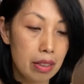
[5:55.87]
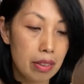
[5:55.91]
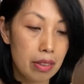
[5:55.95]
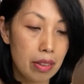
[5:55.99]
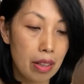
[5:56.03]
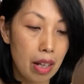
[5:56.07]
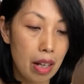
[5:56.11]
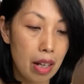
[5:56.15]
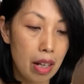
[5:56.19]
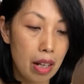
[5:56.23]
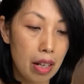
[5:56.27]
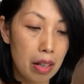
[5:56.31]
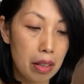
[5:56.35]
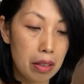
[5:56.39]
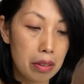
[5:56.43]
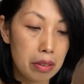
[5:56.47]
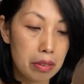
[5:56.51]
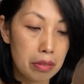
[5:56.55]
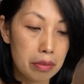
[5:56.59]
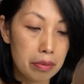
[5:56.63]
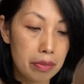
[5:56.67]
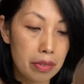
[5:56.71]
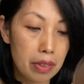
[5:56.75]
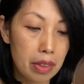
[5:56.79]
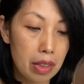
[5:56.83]

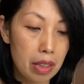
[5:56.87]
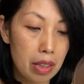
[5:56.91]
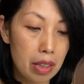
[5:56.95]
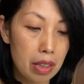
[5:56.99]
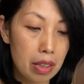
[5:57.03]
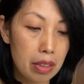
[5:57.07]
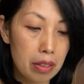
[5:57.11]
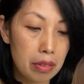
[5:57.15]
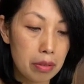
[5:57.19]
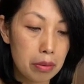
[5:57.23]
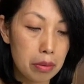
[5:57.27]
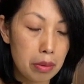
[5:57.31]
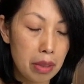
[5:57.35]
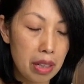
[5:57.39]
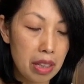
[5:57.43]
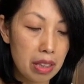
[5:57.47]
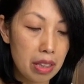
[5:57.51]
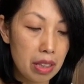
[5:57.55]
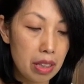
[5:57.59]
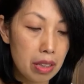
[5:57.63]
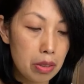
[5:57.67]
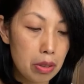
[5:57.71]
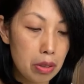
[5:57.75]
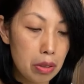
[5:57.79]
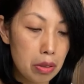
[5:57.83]
now we
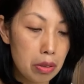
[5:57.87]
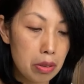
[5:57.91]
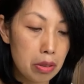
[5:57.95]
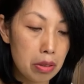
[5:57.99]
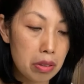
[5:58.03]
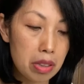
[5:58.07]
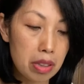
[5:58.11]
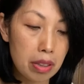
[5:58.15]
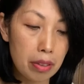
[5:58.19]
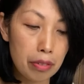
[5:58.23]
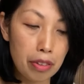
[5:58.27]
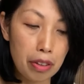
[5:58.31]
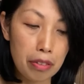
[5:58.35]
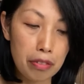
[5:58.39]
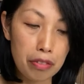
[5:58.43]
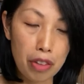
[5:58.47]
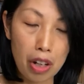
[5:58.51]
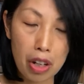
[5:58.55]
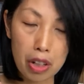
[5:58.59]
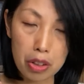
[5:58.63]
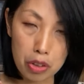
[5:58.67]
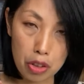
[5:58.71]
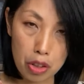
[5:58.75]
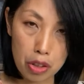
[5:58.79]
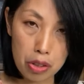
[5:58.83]
need to use different
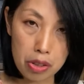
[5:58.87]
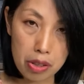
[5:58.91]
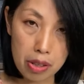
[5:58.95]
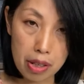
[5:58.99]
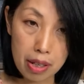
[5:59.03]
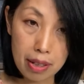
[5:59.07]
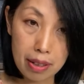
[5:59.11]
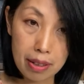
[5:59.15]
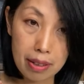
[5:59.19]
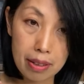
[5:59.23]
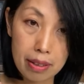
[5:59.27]
varnish.